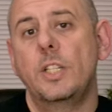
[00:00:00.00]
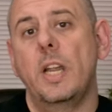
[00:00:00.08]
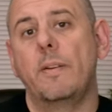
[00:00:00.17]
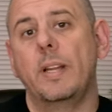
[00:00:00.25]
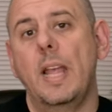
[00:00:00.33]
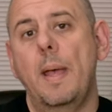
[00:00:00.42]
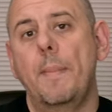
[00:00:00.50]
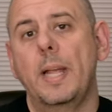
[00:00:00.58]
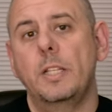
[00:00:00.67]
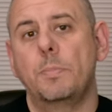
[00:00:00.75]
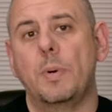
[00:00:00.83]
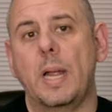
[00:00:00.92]
Cherry
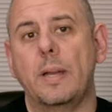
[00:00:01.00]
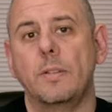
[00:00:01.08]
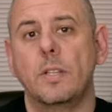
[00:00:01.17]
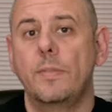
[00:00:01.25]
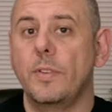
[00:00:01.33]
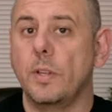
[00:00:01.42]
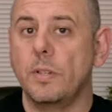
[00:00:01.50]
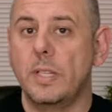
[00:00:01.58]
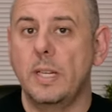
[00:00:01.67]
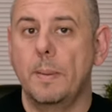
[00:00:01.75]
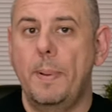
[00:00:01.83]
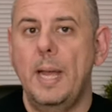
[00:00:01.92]
MX Browns I've used
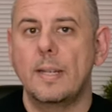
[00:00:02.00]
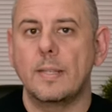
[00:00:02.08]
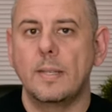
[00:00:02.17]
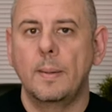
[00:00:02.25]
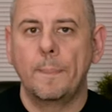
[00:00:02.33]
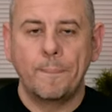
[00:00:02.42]
in the past.